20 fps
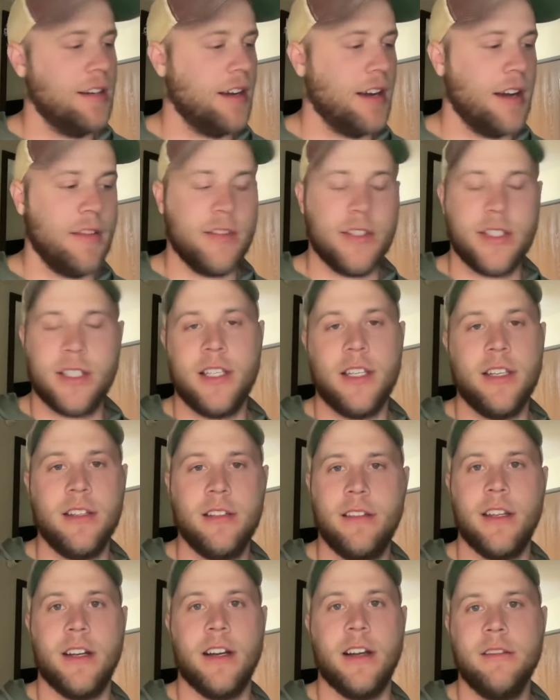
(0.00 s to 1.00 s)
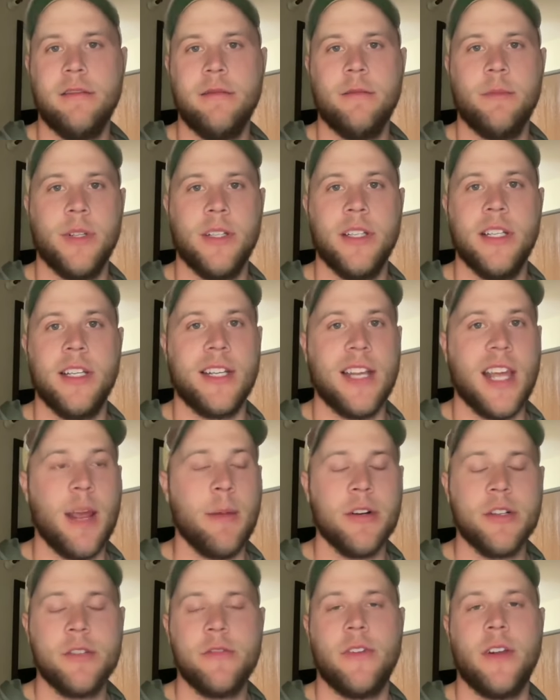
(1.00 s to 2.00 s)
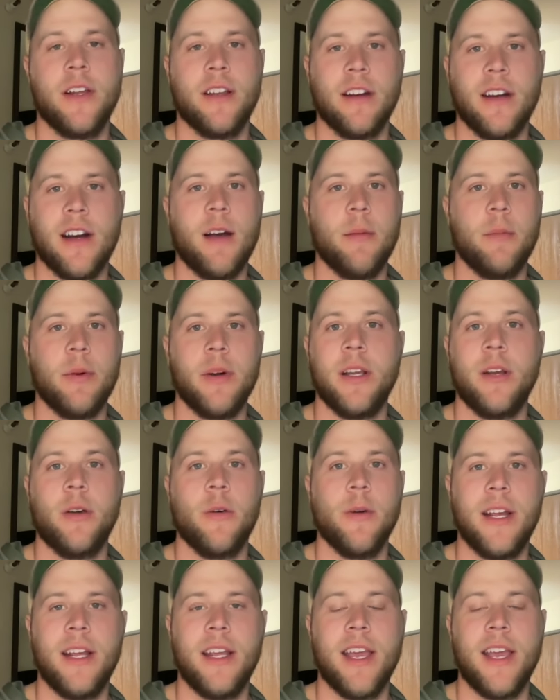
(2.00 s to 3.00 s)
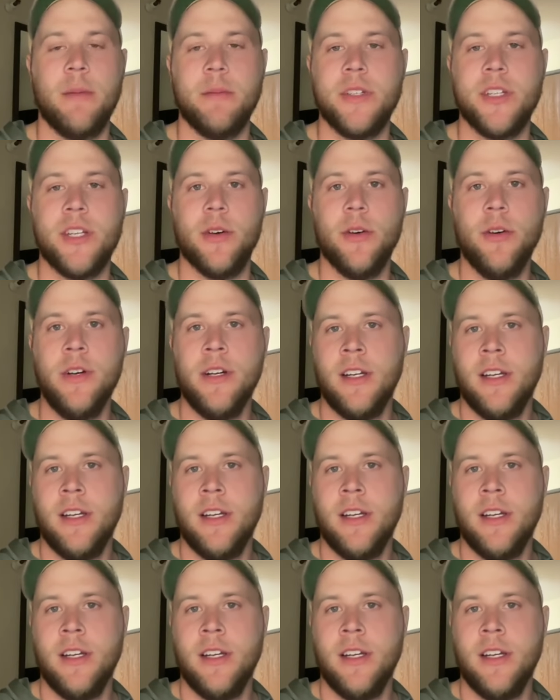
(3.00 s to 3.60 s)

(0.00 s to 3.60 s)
Obviously, you know, Malik Nabers figured it out pretty quick game two.